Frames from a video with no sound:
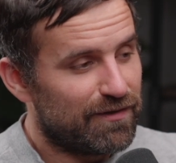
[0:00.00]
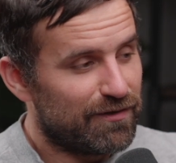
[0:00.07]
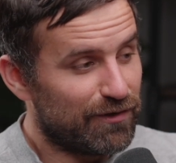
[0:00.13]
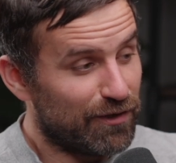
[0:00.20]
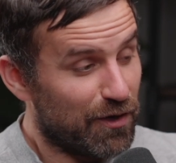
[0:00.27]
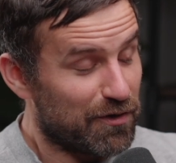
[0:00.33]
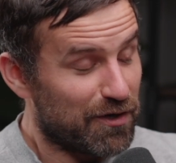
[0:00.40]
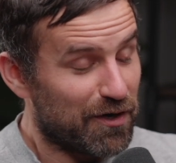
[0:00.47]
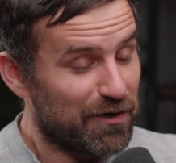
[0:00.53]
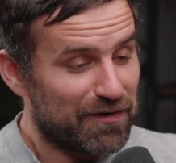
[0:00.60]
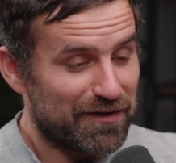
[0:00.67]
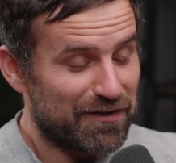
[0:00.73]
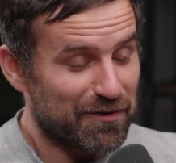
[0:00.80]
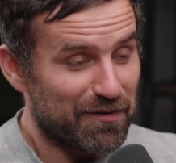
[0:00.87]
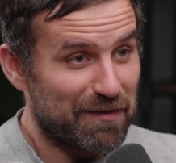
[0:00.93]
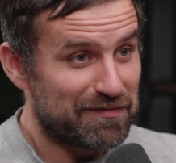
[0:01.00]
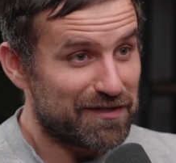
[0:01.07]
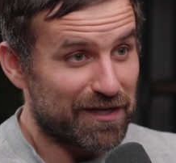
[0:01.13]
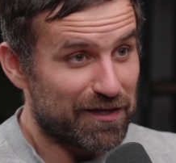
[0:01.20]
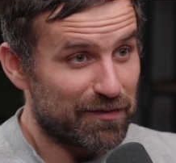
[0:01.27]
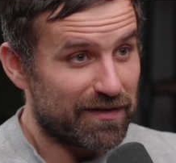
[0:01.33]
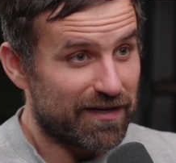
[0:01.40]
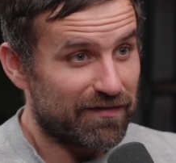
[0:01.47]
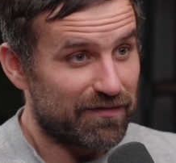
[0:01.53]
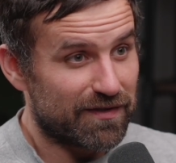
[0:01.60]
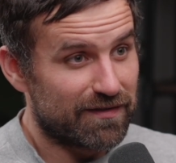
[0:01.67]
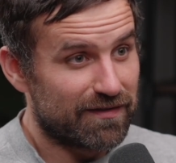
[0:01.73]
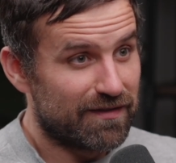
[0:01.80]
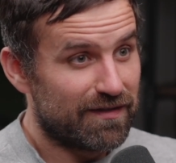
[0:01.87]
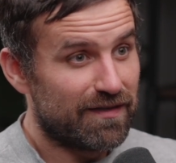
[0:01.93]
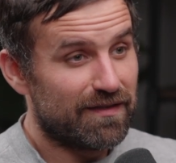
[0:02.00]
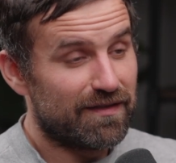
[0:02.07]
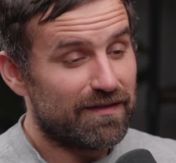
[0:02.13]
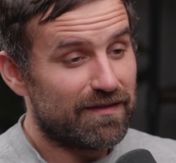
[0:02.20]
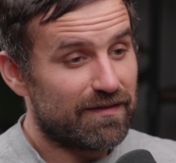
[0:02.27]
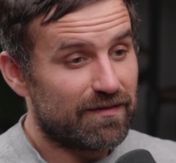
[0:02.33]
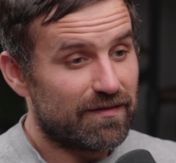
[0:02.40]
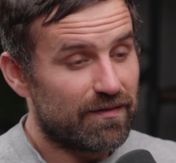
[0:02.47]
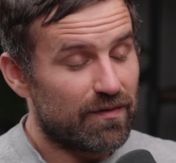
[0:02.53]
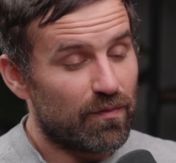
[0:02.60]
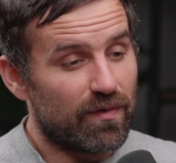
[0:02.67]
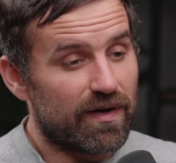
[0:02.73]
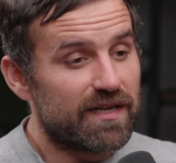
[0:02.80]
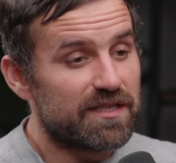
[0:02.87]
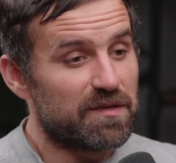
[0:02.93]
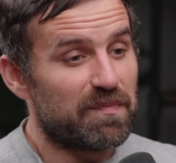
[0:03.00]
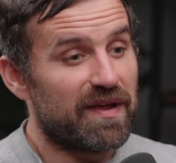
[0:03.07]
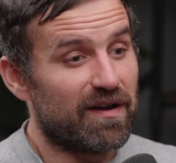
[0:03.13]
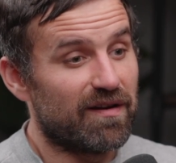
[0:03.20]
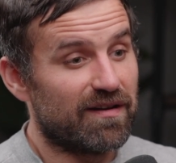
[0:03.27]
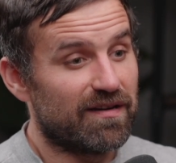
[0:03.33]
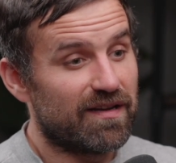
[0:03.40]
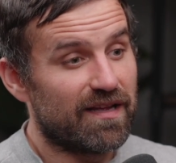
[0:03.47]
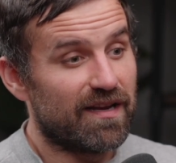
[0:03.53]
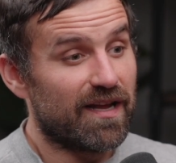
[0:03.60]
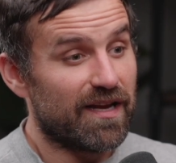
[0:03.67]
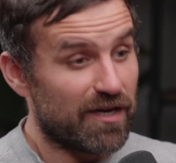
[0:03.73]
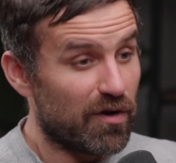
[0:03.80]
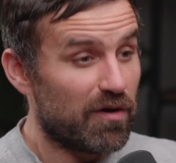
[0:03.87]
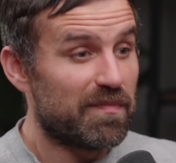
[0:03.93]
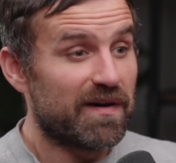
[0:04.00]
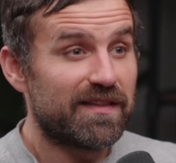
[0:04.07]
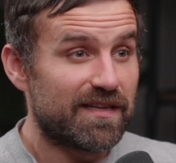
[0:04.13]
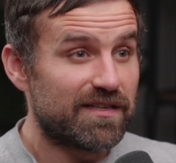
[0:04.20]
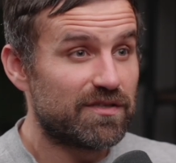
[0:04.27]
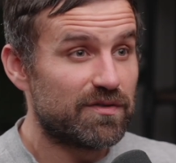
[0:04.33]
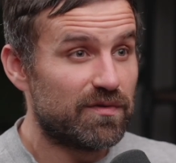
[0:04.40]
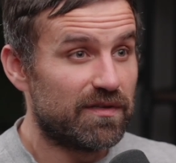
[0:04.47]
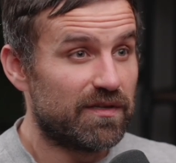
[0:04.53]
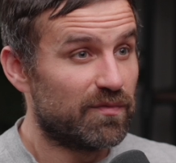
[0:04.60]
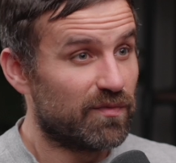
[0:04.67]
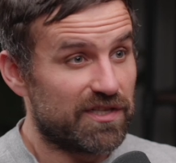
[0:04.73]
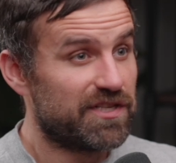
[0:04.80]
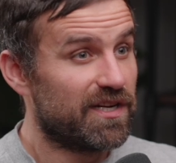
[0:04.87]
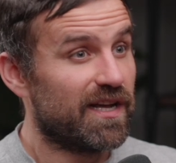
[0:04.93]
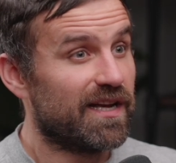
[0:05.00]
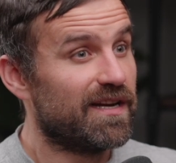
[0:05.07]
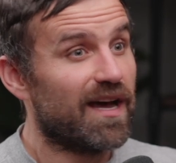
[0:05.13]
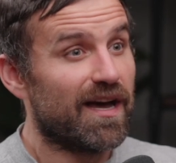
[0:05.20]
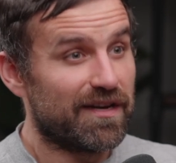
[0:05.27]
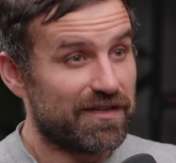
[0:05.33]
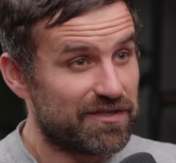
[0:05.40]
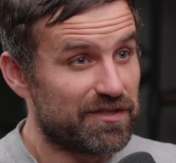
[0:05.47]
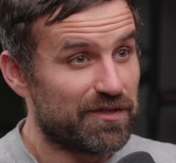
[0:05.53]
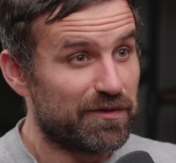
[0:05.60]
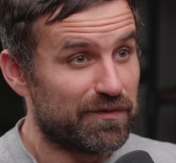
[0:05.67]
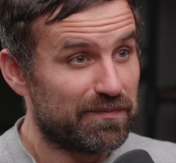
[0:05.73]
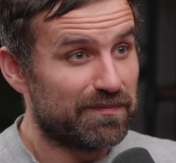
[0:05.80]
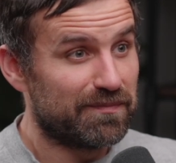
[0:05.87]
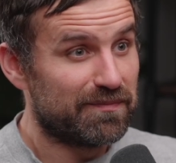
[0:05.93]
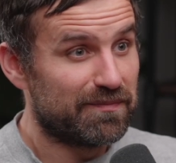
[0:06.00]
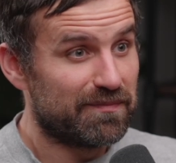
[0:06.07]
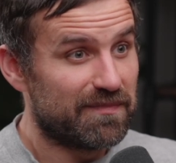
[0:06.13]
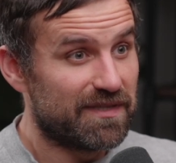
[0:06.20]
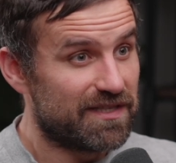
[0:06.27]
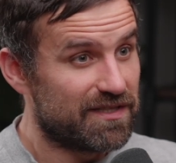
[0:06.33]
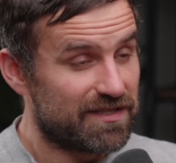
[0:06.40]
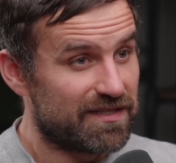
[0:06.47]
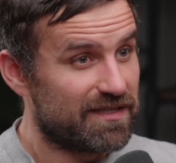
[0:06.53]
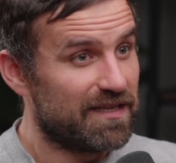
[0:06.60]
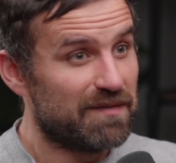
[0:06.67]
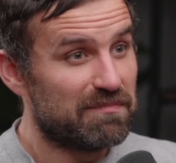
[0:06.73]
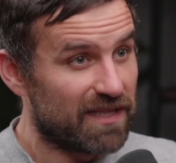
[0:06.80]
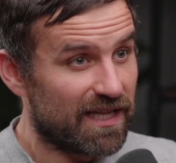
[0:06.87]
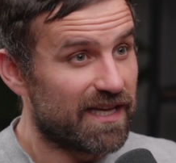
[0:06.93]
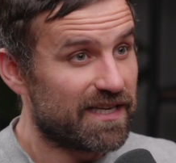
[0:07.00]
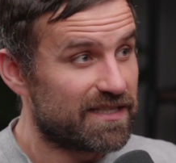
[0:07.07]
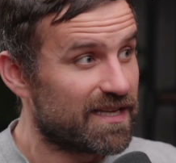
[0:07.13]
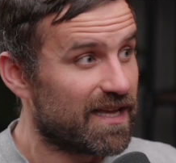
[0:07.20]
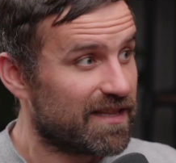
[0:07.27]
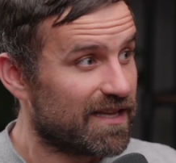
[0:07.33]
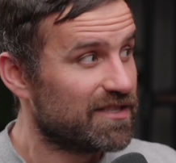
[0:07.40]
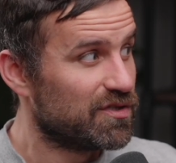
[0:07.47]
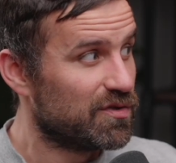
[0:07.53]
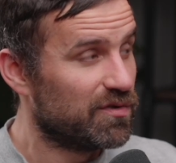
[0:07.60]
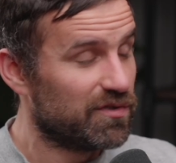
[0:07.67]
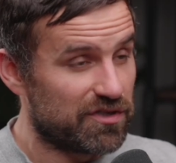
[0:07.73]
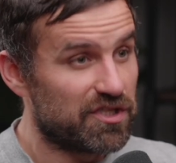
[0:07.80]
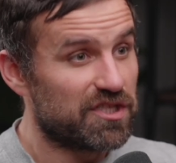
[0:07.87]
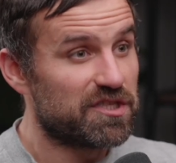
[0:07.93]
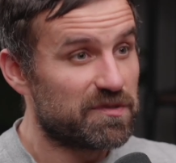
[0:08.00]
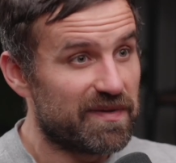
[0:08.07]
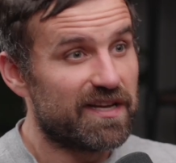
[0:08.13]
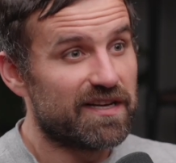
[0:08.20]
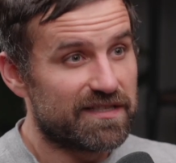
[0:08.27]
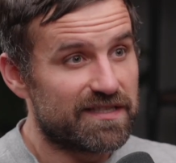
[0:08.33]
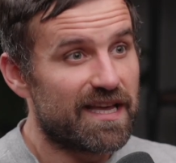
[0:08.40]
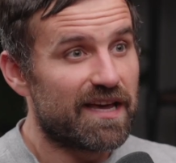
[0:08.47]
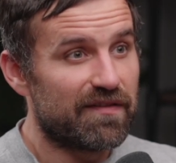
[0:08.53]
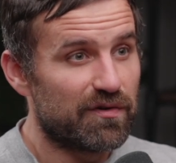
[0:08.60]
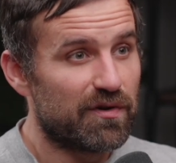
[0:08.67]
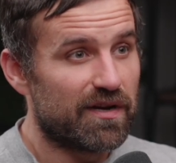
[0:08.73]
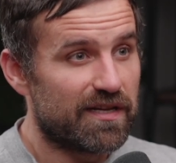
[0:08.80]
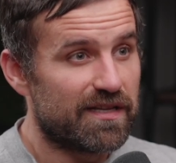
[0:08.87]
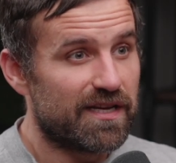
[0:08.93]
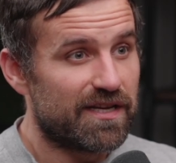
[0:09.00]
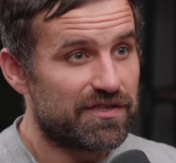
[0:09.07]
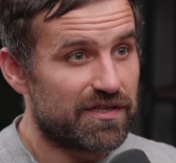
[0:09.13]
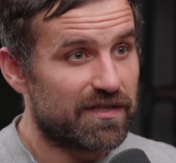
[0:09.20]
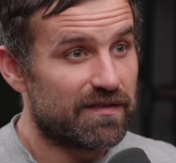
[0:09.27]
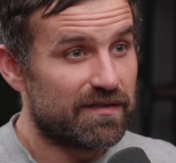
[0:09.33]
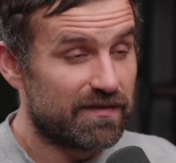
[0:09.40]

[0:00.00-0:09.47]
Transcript: logo on their website or whatever. Right. What as a parent can I know about that school and what should I not assume is in place at that school just because they have accreditation? Okay, I